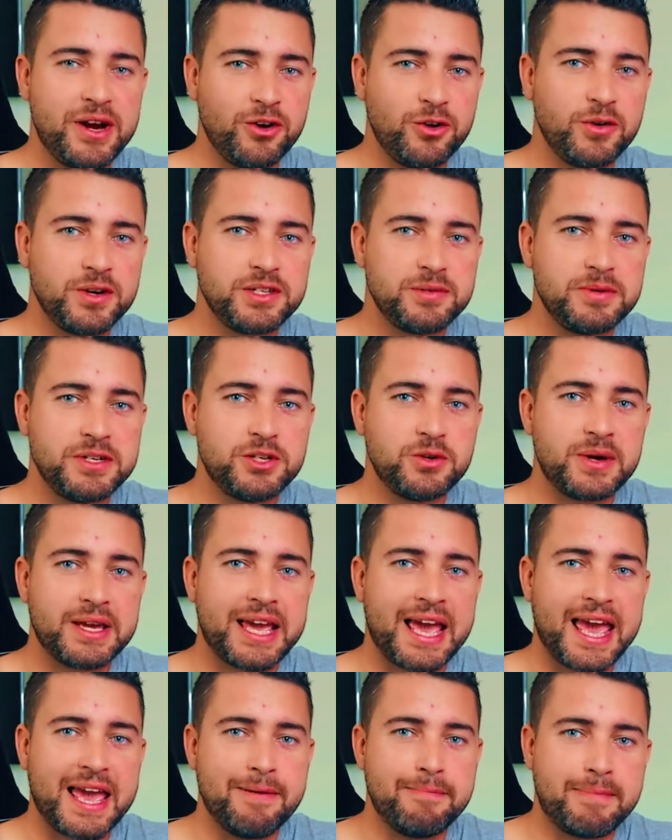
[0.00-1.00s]
are going to be
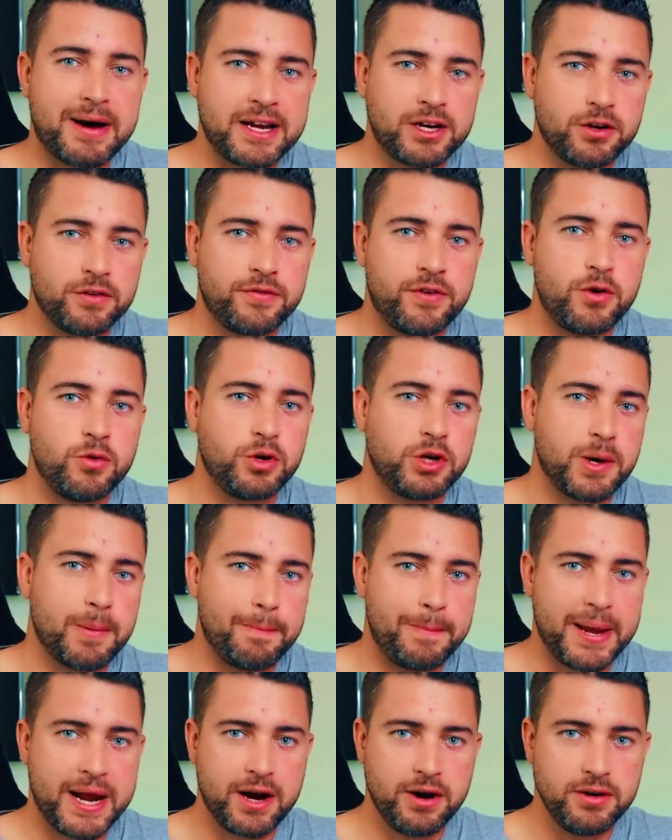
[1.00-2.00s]
doing a microphone
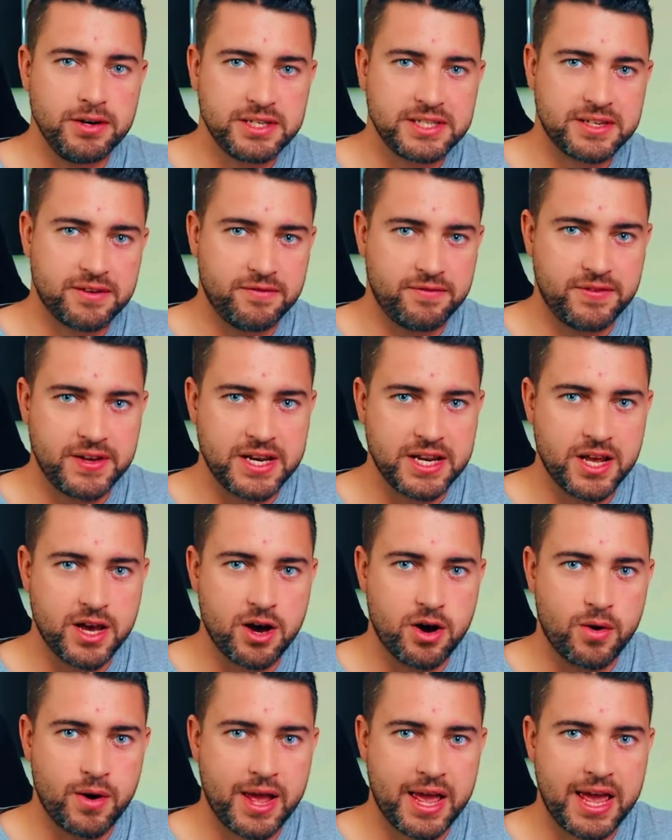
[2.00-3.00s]
comparison video,